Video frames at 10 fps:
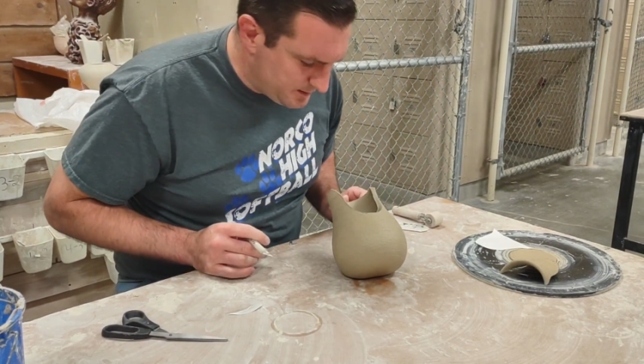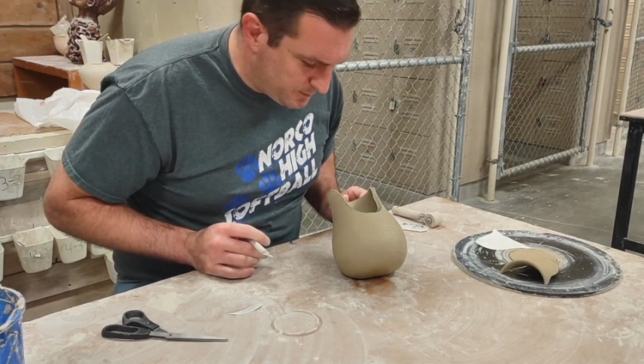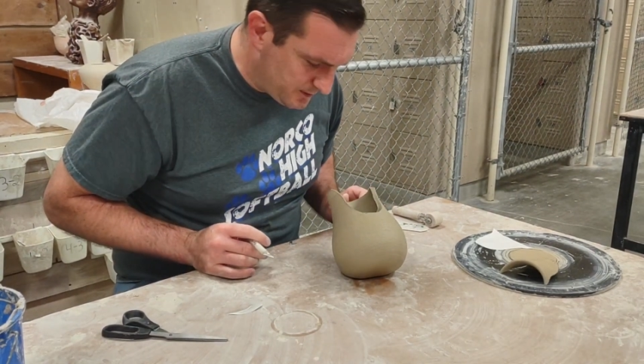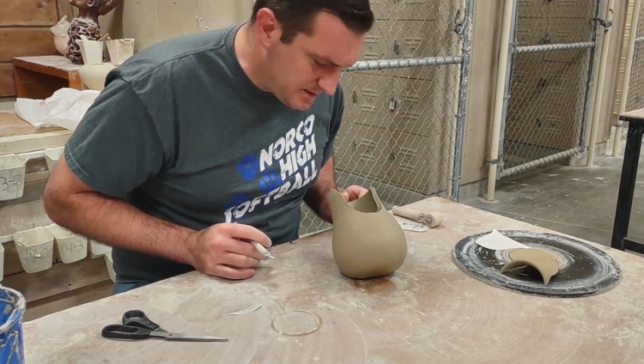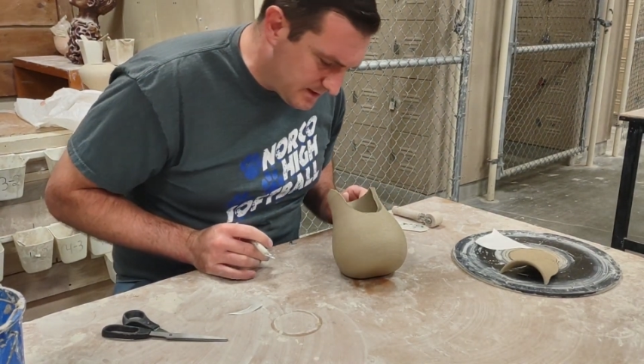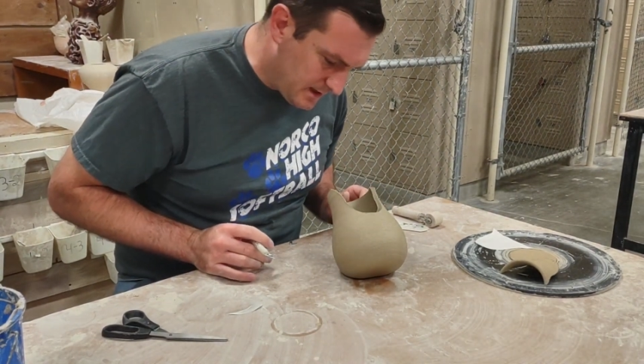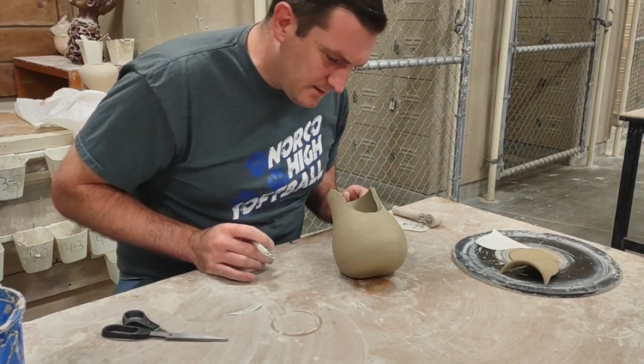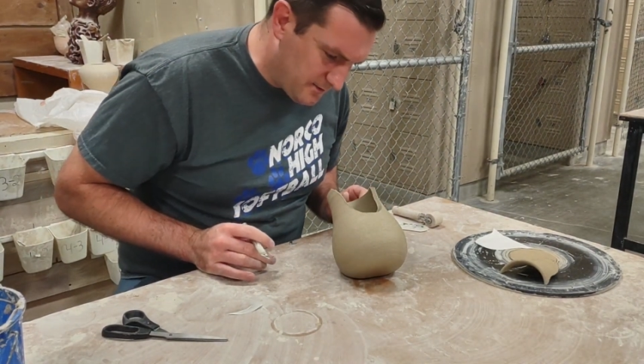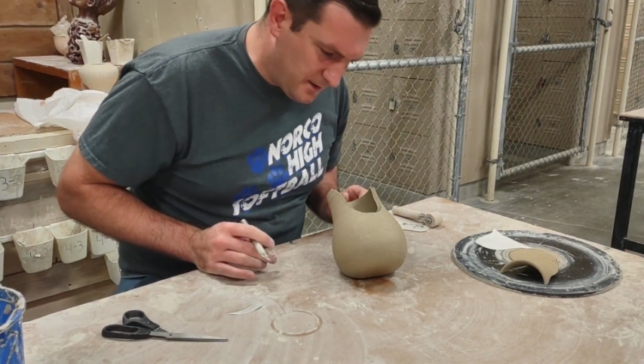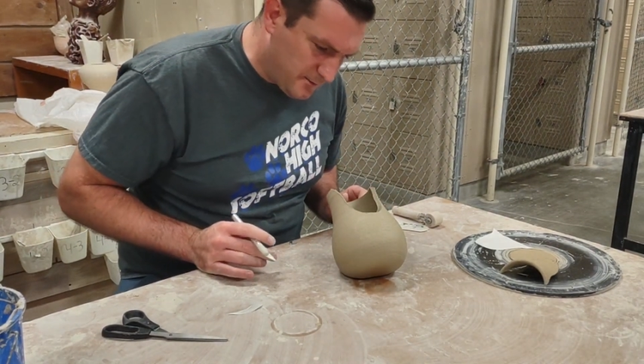I'm pretty
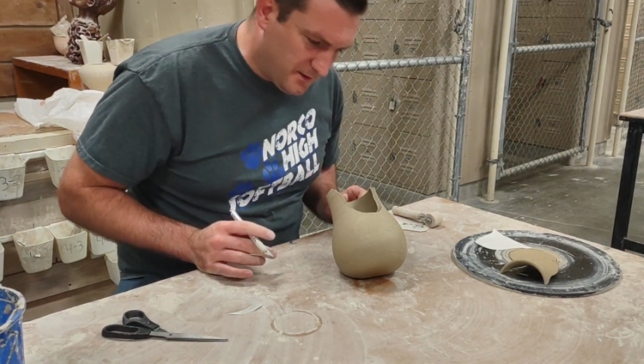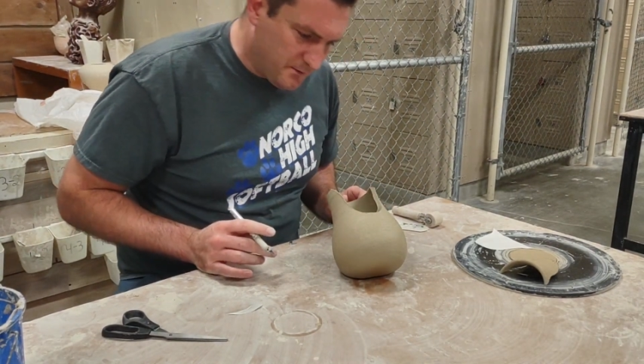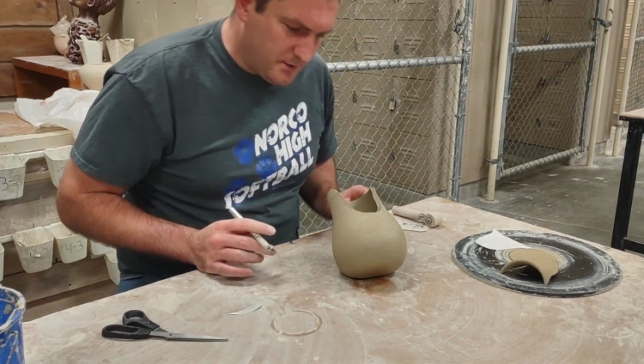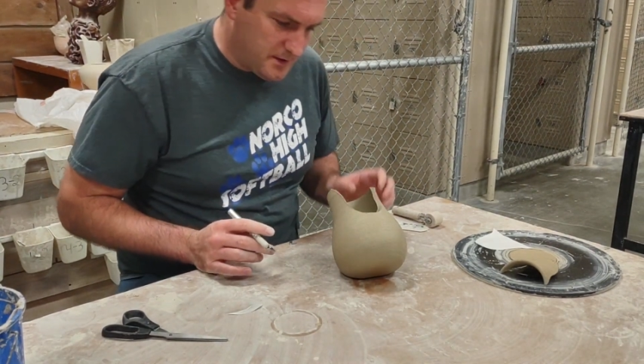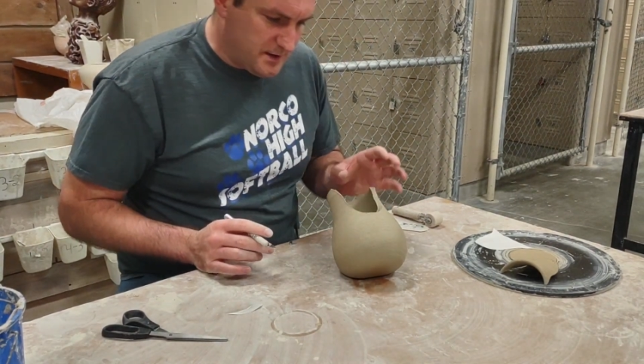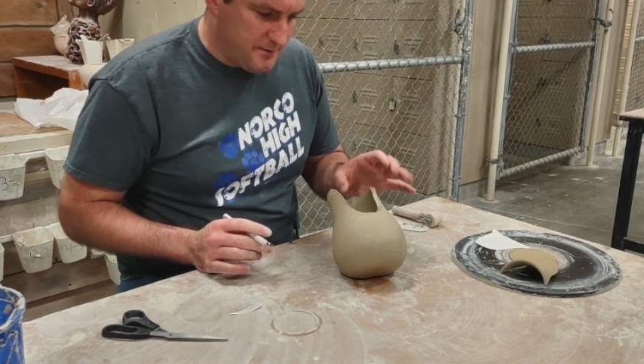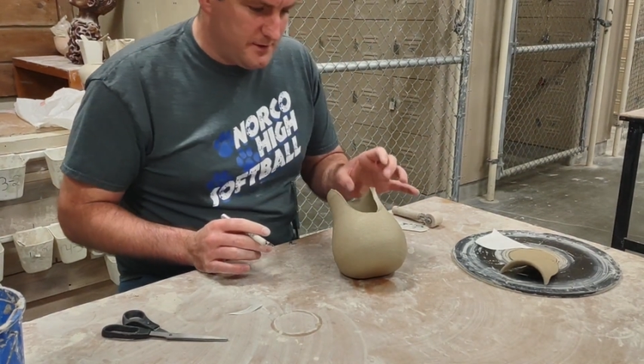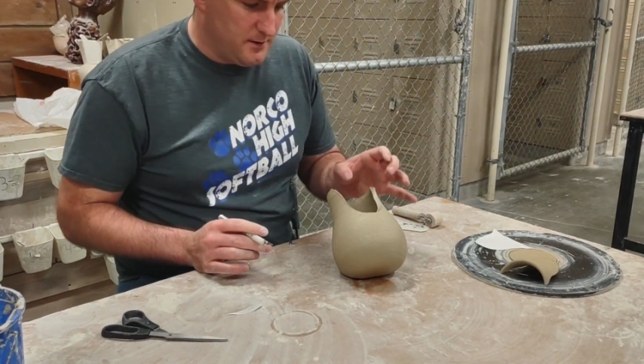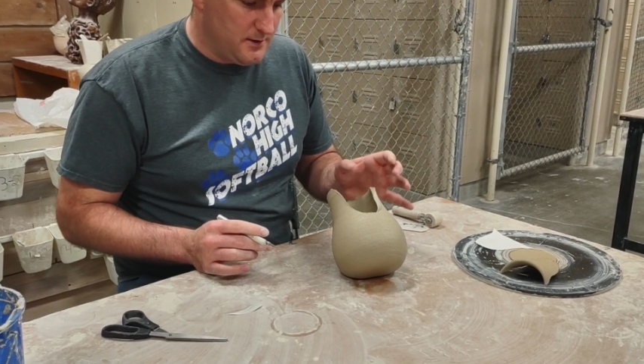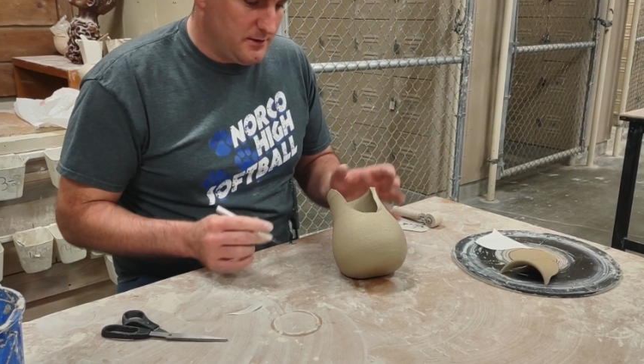satisfied with them, but if
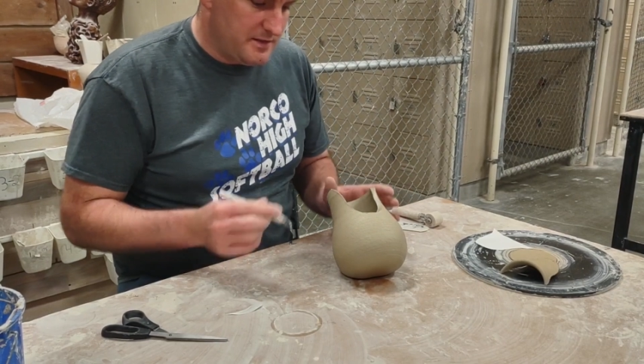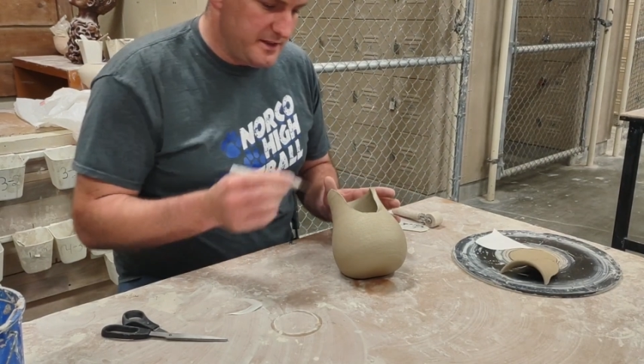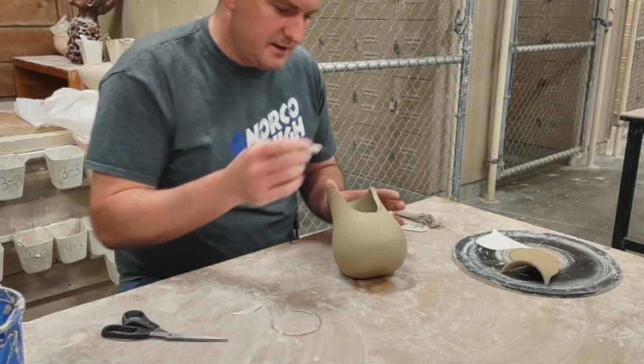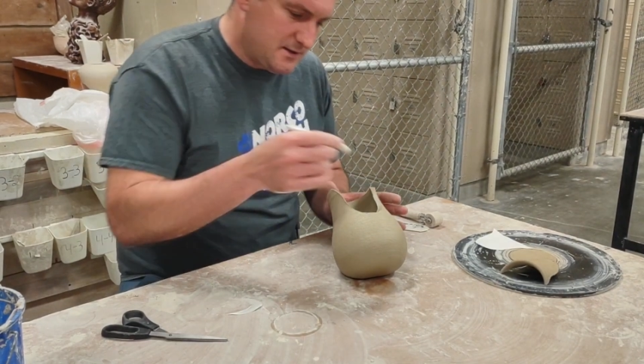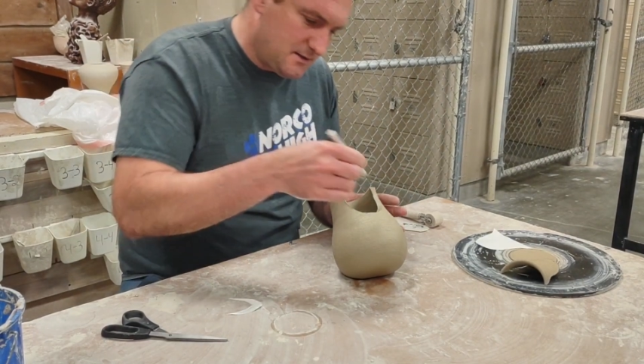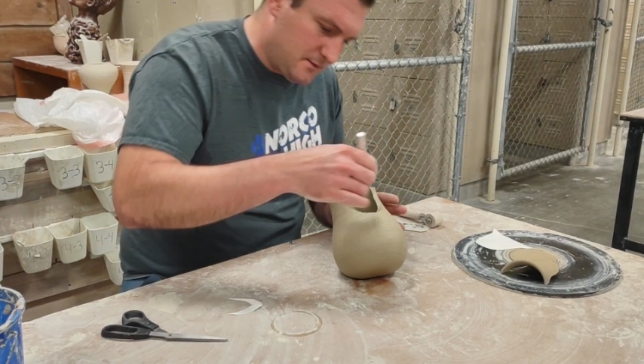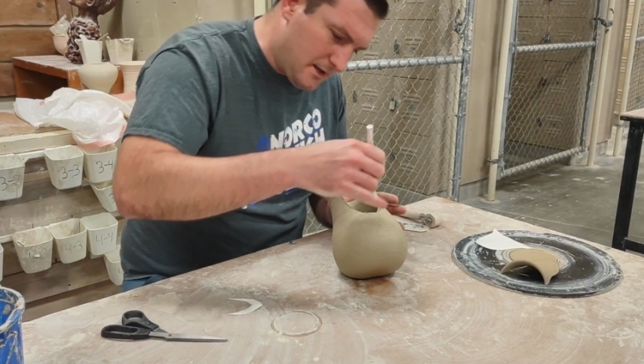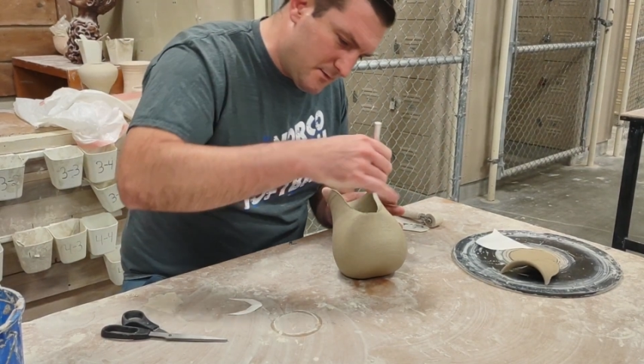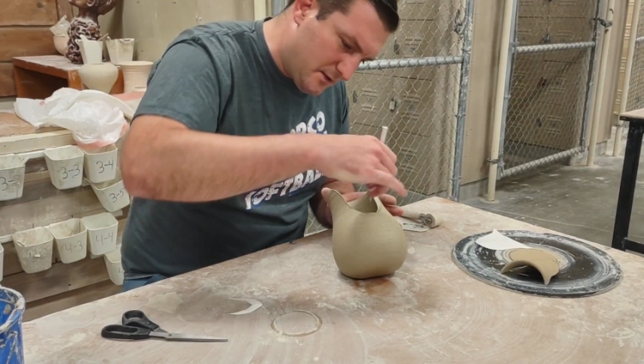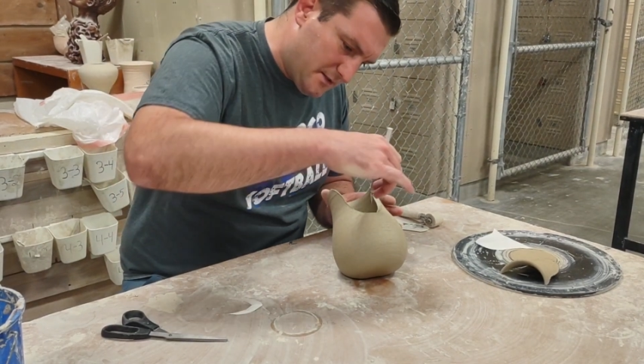they're a little thick,
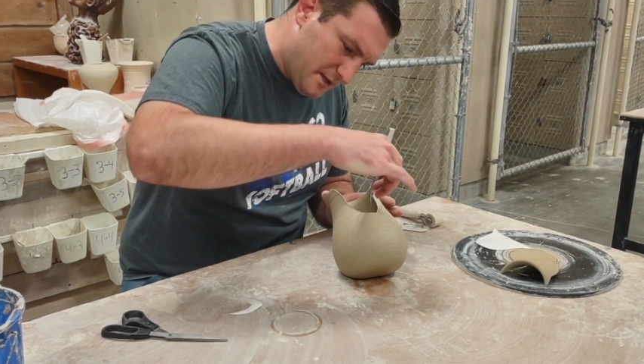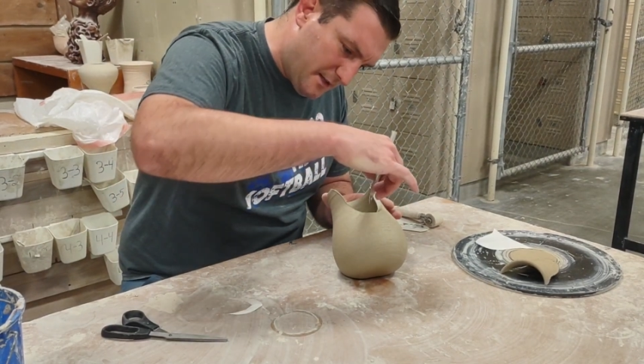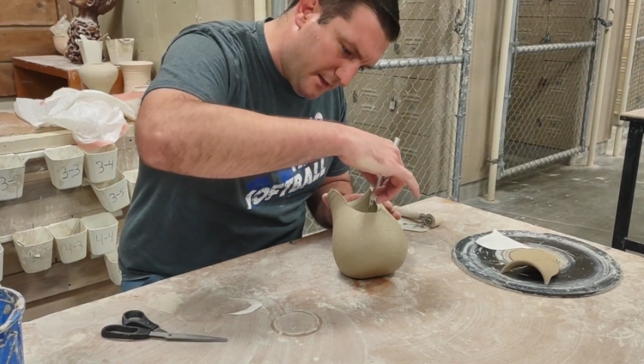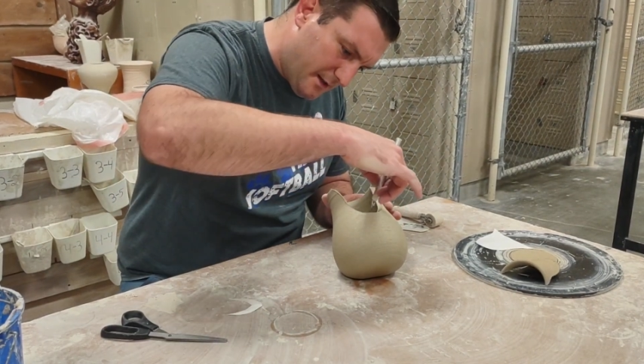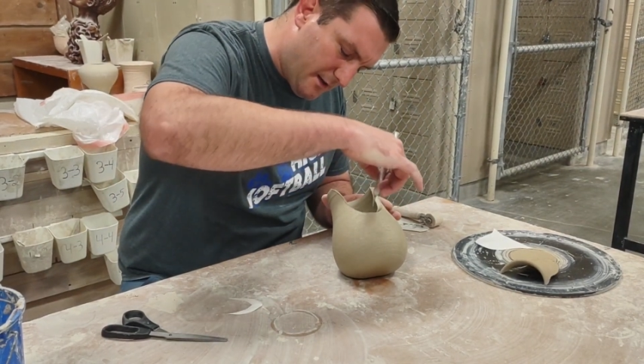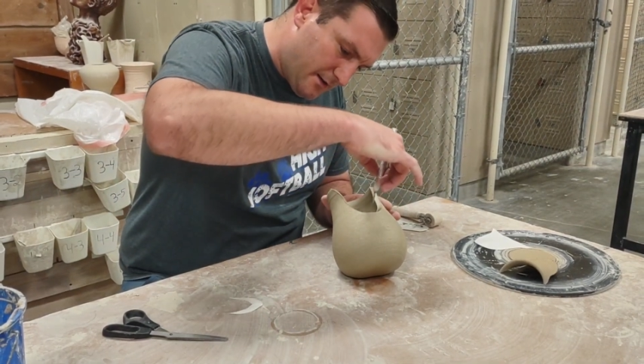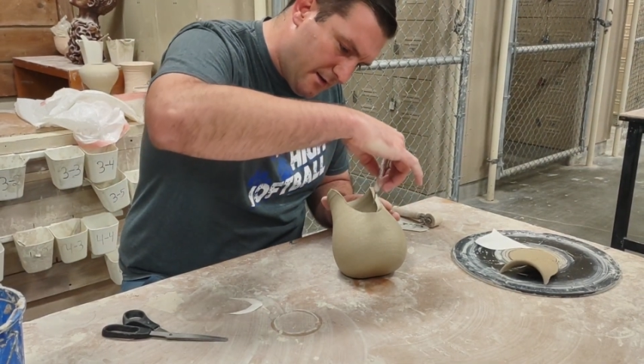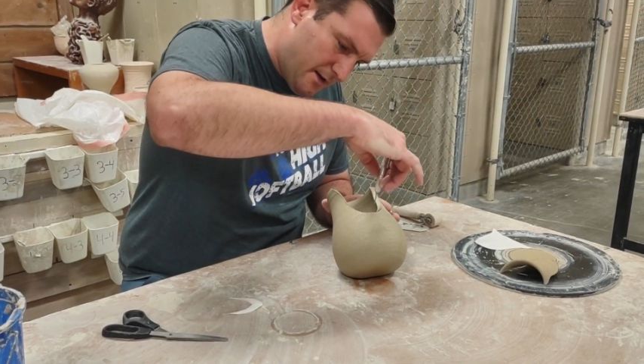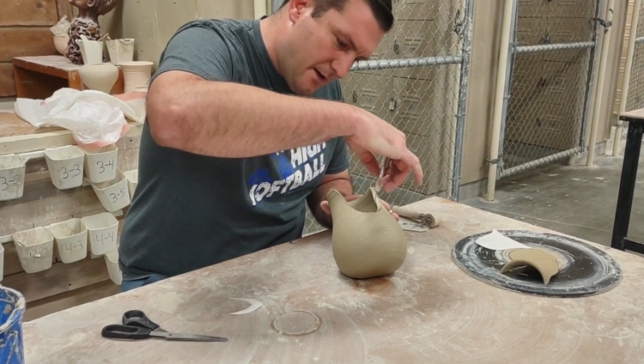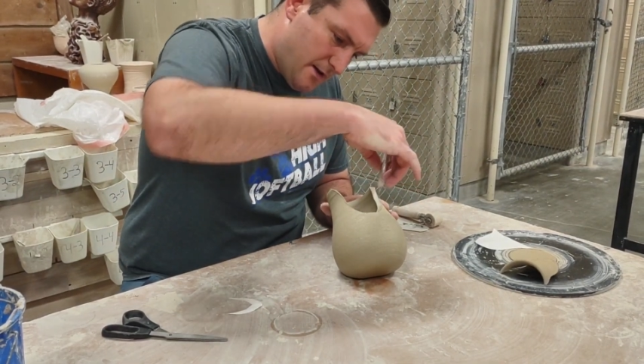sometimes I'll take the